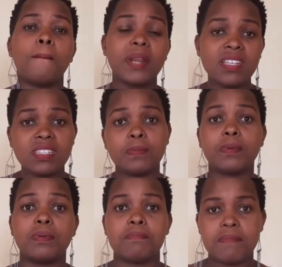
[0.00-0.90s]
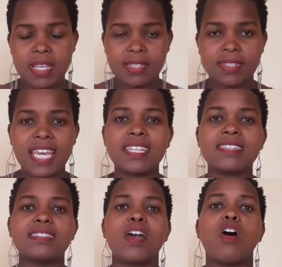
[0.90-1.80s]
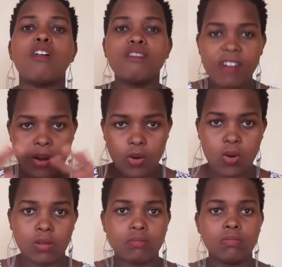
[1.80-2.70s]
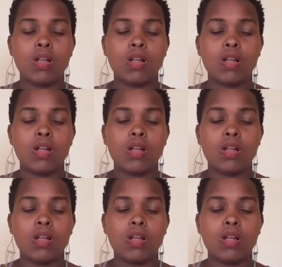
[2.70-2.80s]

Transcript: Principal means it is the overall